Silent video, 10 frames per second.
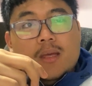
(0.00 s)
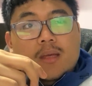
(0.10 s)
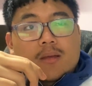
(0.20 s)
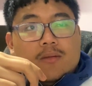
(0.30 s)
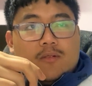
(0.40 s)

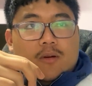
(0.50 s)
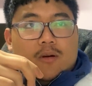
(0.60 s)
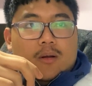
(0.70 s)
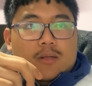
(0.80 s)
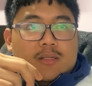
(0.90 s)
So
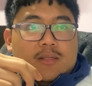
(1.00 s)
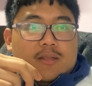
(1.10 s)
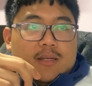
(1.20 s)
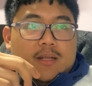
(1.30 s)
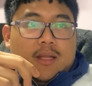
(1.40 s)
on the
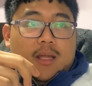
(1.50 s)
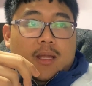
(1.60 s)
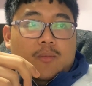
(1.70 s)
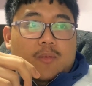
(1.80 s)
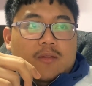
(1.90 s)
third
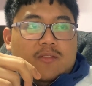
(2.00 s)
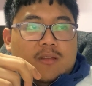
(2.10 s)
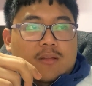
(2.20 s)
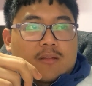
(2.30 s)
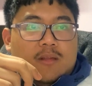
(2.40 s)
day, we've
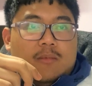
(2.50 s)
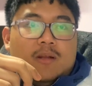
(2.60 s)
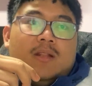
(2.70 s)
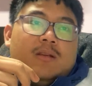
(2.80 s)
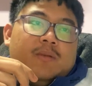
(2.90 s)
seen the same
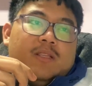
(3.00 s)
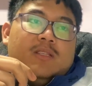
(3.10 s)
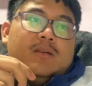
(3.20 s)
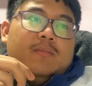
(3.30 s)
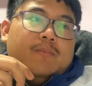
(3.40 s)
clinical
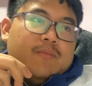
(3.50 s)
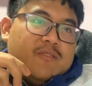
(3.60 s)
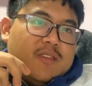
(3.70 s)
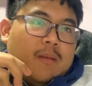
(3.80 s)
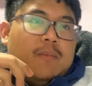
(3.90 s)
picture:
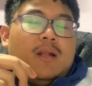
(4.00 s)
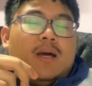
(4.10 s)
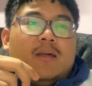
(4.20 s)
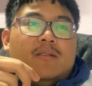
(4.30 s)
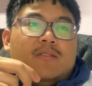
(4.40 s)

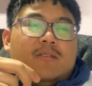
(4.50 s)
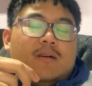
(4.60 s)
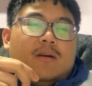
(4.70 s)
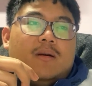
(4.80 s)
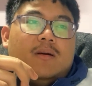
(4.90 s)
stabilized
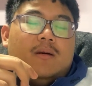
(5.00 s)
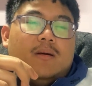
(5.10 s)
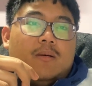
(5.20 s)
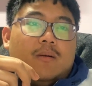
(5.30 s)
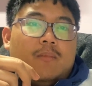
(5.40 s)

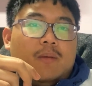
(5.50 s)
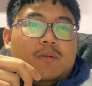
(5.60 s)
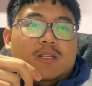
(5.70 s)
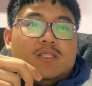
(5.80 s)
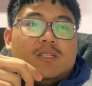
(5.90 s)
blood
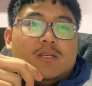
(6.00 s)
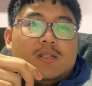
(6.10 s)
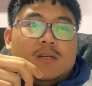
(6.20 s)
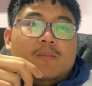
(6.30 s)
pressure,